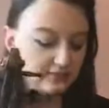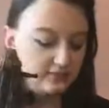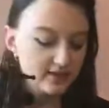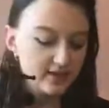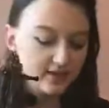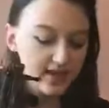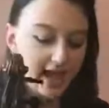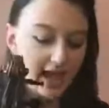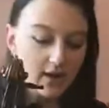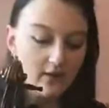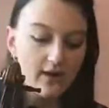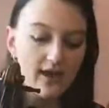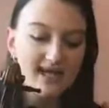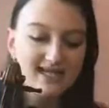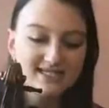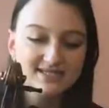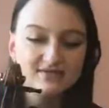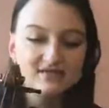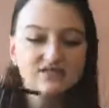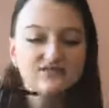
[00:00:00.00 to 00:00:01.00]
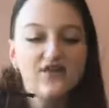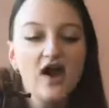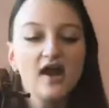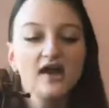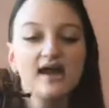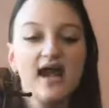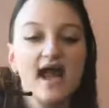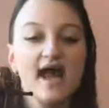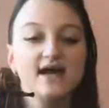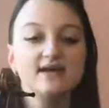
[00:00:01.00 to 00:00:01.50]
Now, as
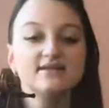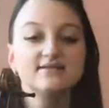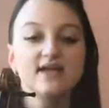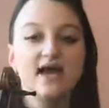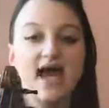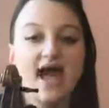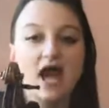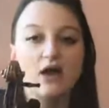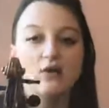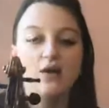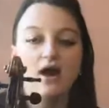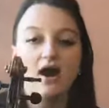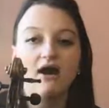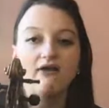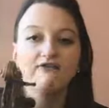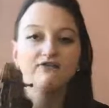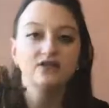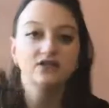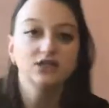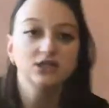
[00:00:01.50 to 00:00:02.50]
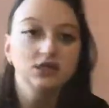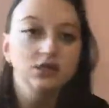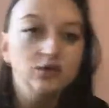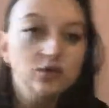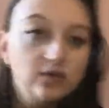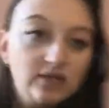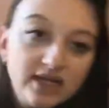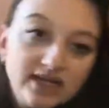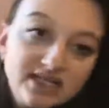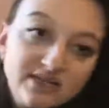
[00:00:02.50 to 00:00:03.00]
far as how often
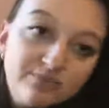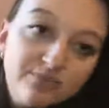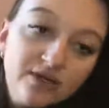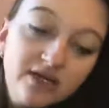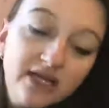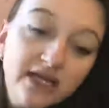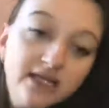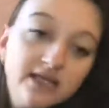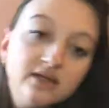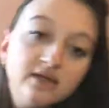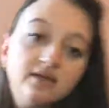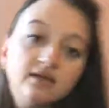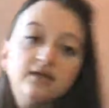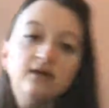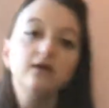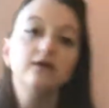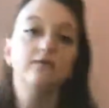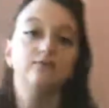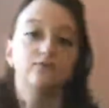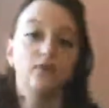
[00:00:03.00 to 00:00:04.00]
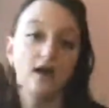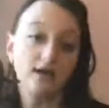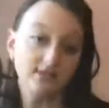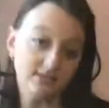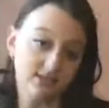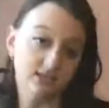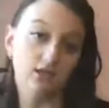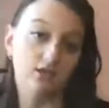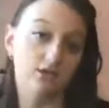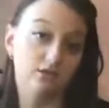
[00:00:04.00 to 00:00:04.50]
you need to put
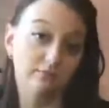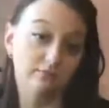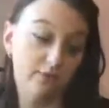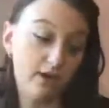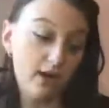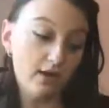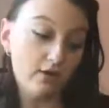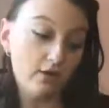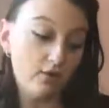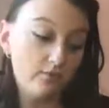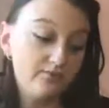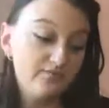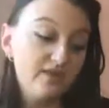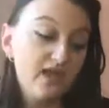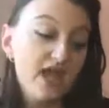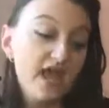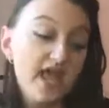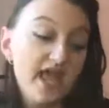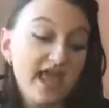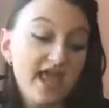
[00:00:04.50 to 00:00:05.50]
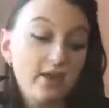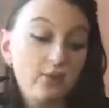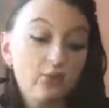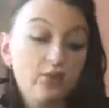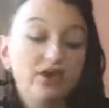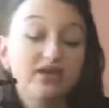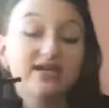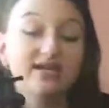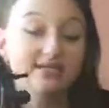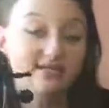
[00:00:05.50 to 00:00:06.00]
rosin on your bow, it
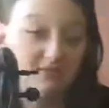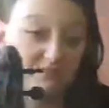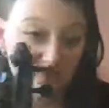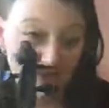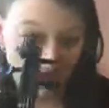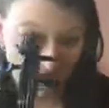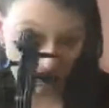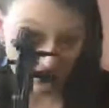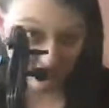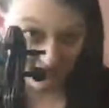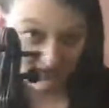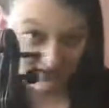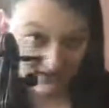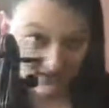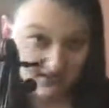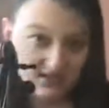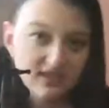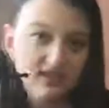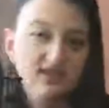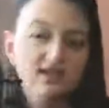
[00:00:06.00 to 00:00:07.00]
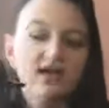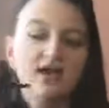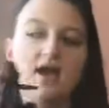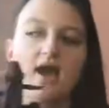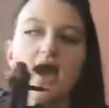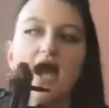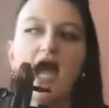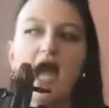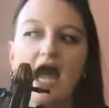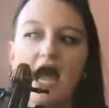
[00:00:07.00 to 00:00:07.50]
really depends
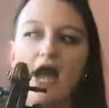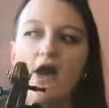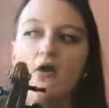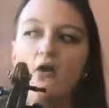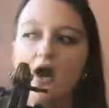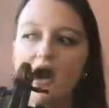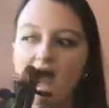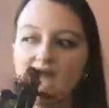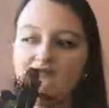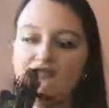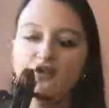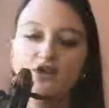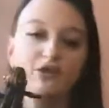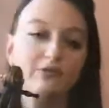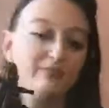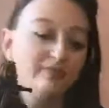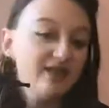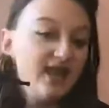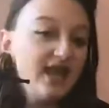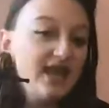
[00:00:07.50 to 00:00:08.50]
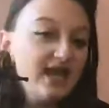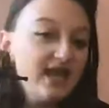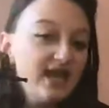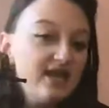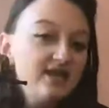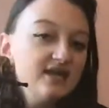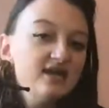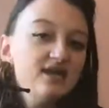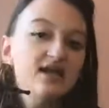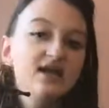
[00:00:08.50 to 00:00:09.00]
how often you're
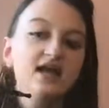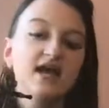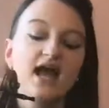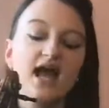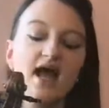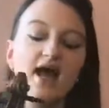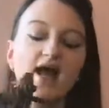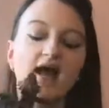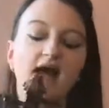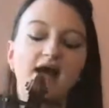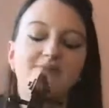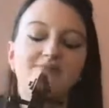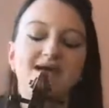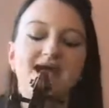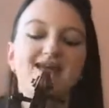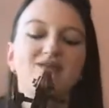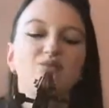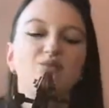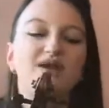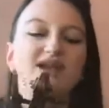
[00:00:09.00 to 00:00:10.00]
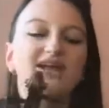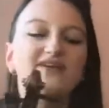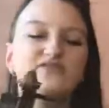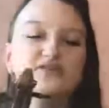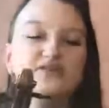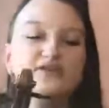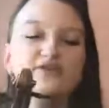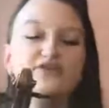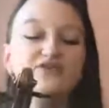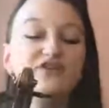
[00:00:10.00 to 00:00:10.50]
playing, and whenever
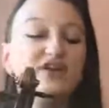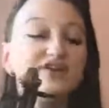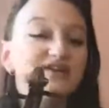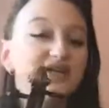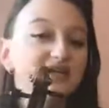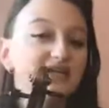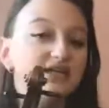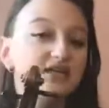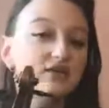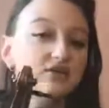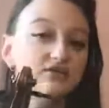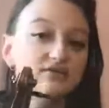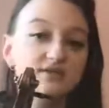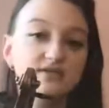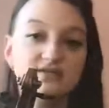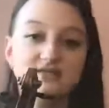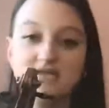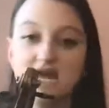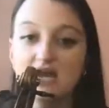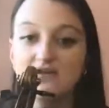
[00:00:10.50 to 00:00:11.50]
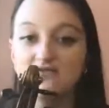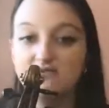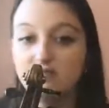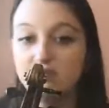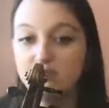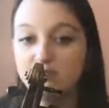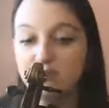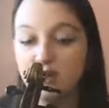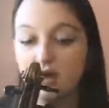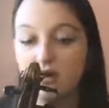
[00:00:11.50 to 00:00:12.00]
you feel like the sound from
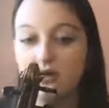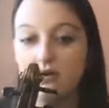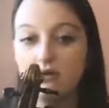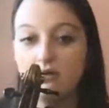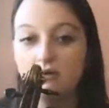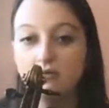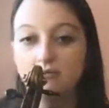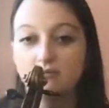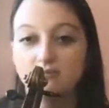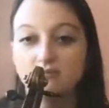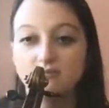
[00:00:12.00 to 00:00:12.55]
your bow